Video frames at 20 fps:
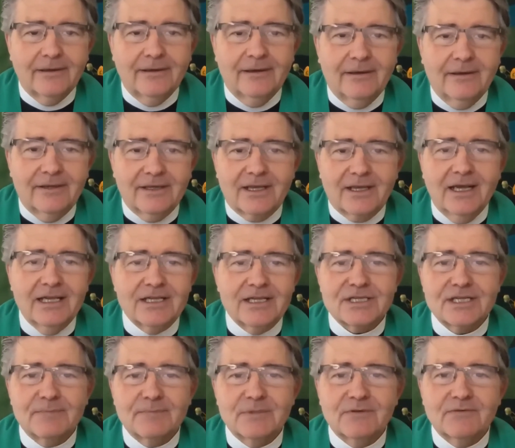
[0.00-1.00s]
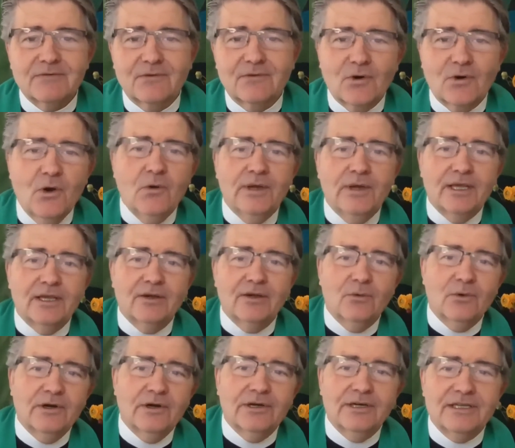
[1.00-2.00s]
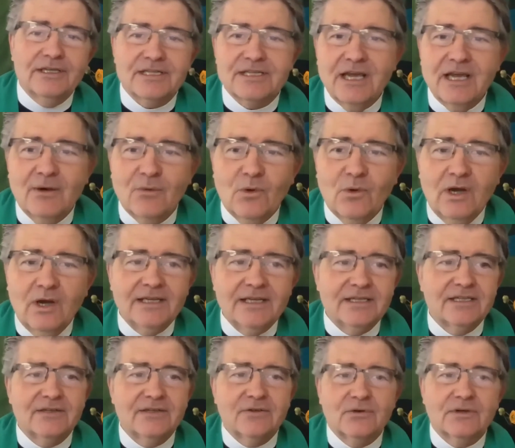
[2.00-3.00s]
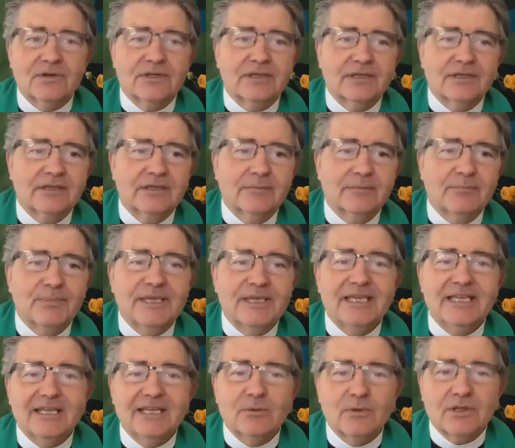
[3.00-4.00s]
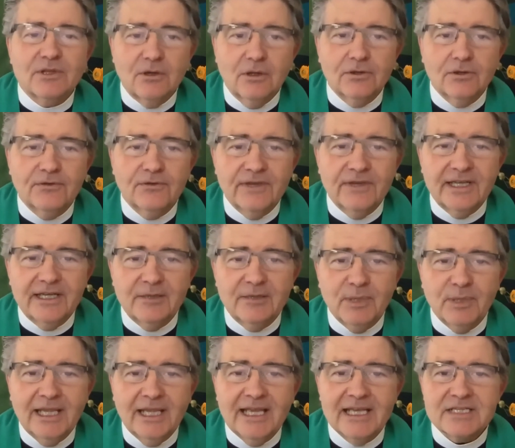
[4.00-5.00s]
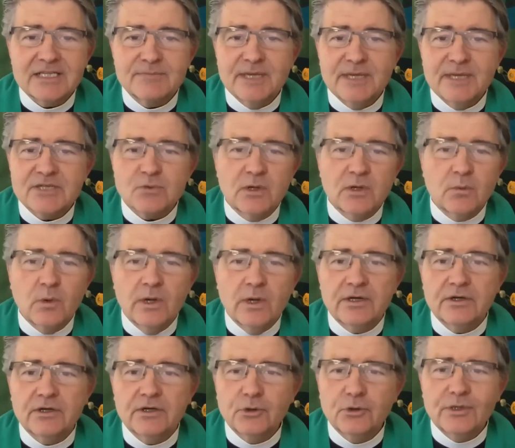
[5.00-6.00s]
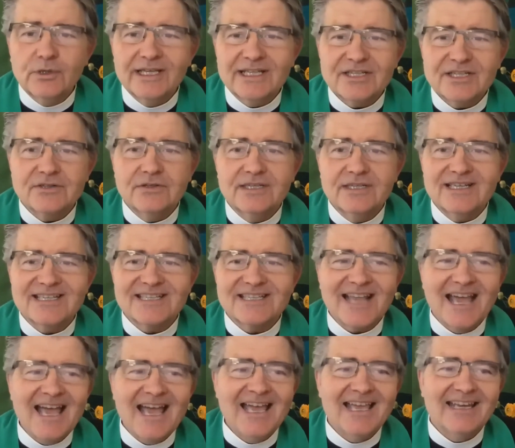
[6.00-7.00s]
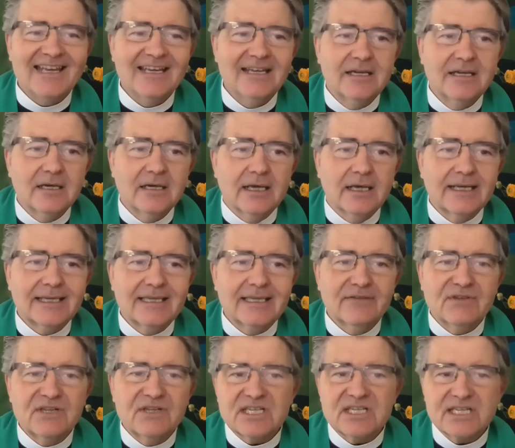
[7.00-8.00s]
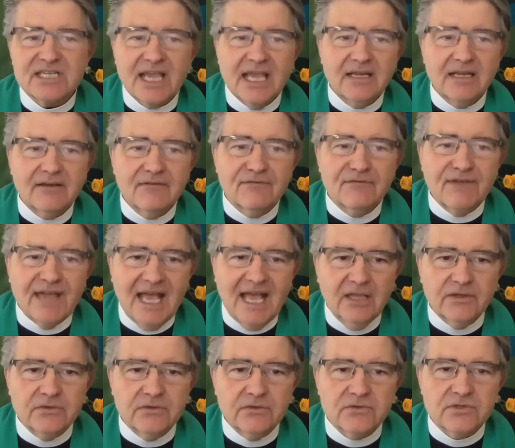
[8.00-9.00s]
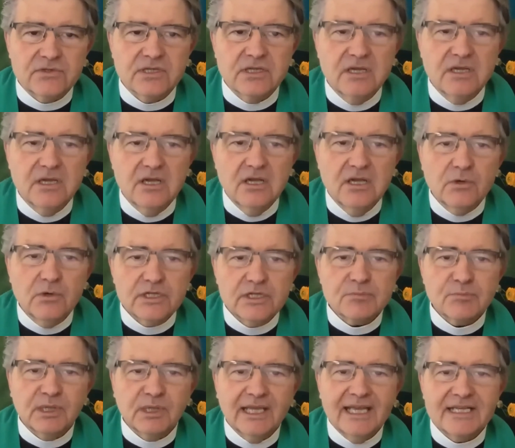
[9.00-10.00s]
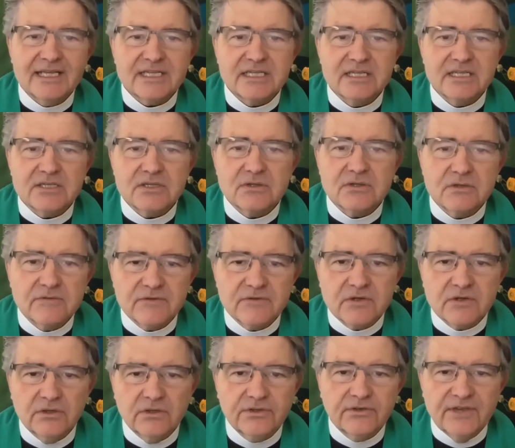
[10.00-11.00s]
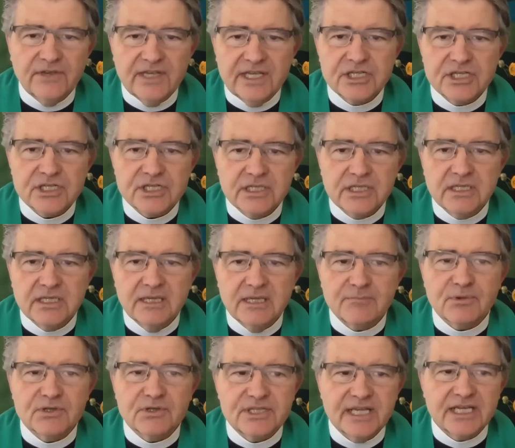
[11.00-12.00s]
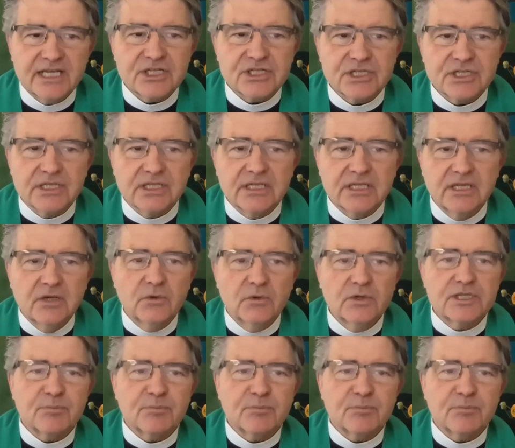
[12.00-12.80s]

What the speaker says: The concept of growing where it is not wanted or competing with cultivated plants makes one wonder who gets to decide on a given set of values. Which plants deserve cultivation and protection? Which